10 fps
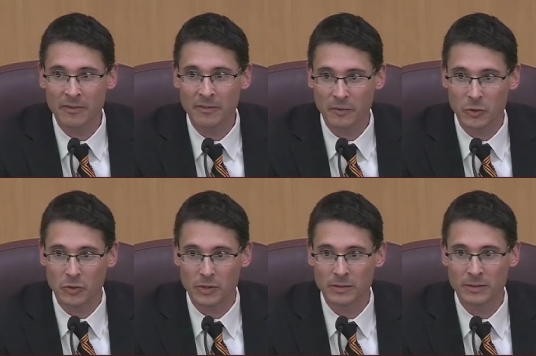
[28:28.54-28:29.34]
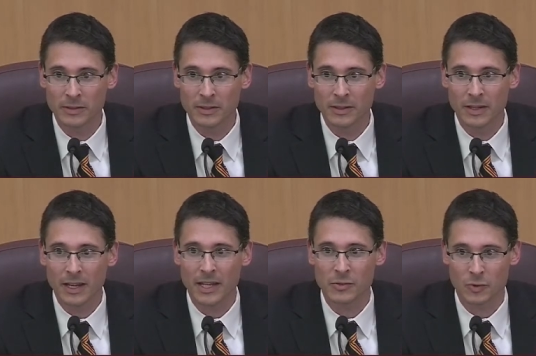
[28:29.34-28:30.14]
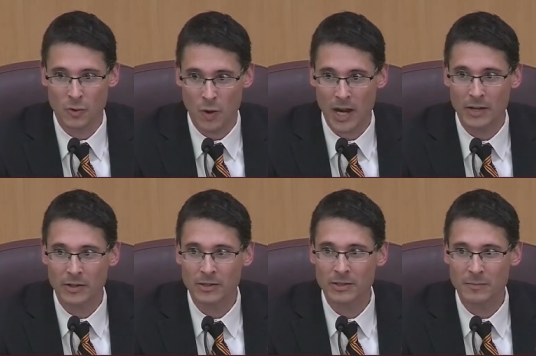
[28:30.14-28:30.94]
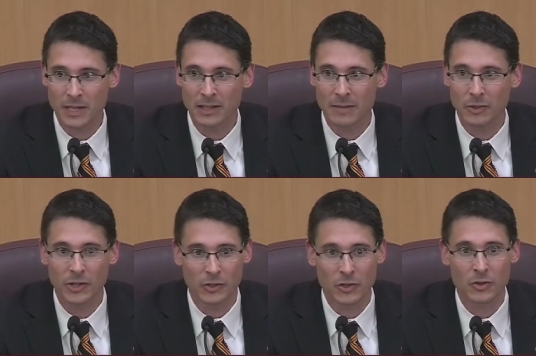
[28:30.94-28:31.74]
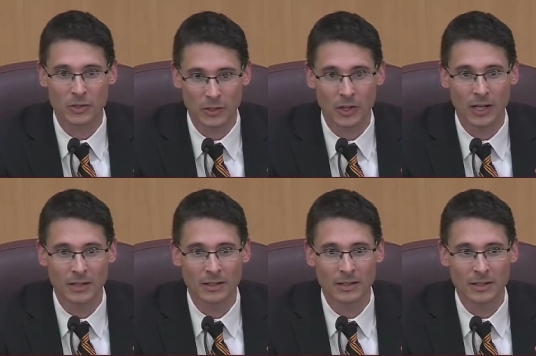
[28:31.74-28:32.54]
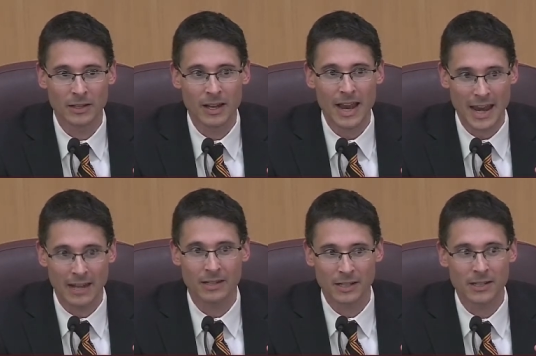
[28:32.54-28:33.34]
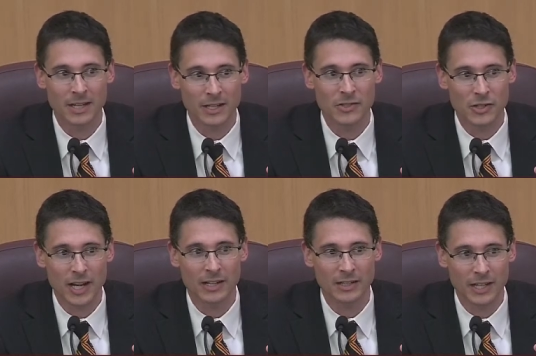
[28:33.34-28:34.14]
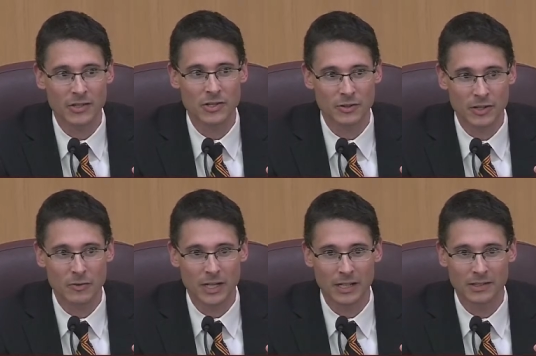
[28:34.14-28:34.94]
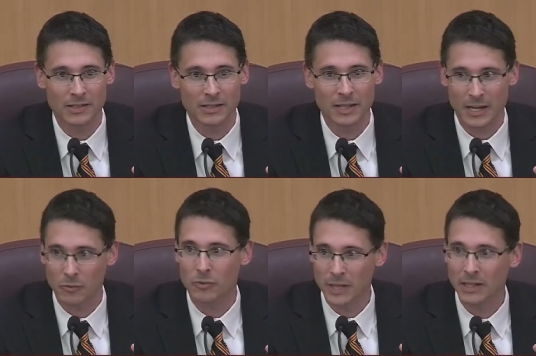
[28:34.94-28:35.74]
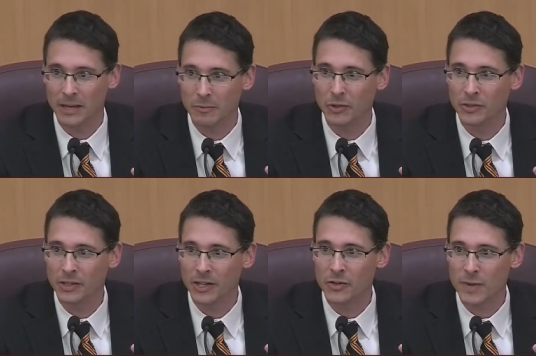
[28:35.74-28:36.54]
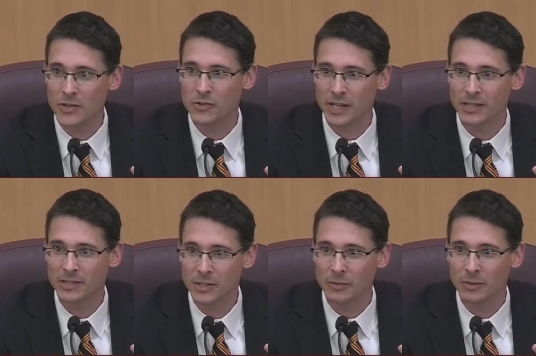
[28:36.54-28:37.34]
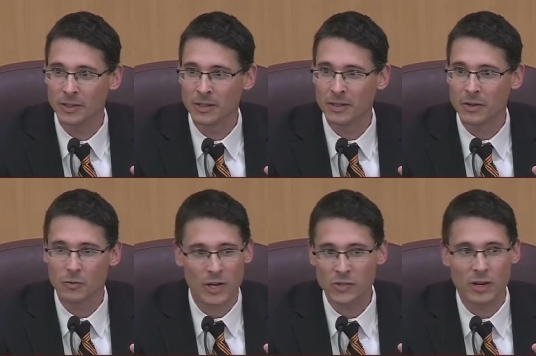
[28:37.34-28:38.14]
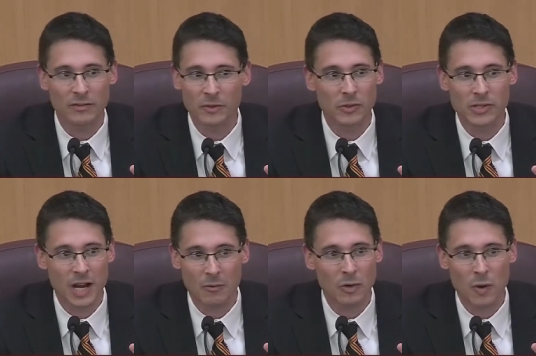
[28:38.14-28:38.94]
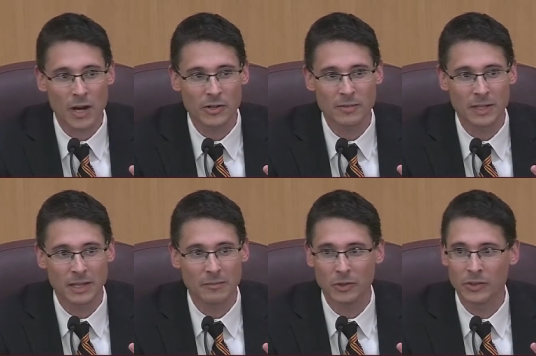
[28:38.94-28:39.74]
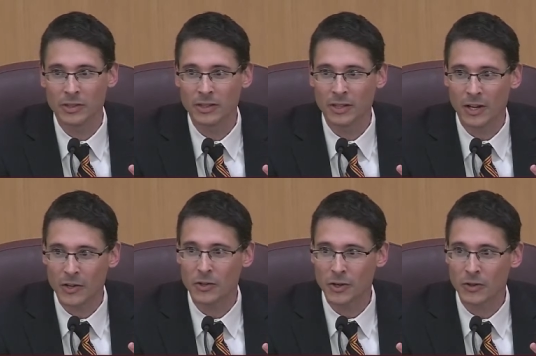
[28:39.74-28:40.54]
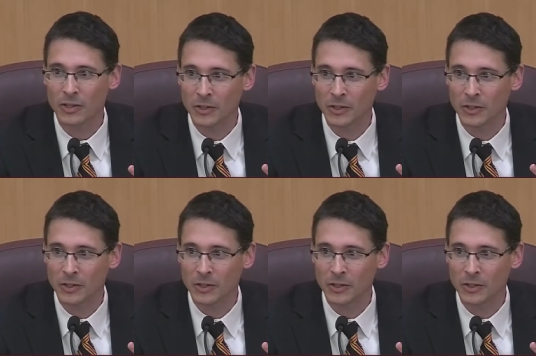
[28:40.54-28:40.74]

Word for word: food is required to be labeled under current law, and it contains genetically engineered ingredients, it will be labeled under Measure 92. Restaurant food is not required to be labeled under current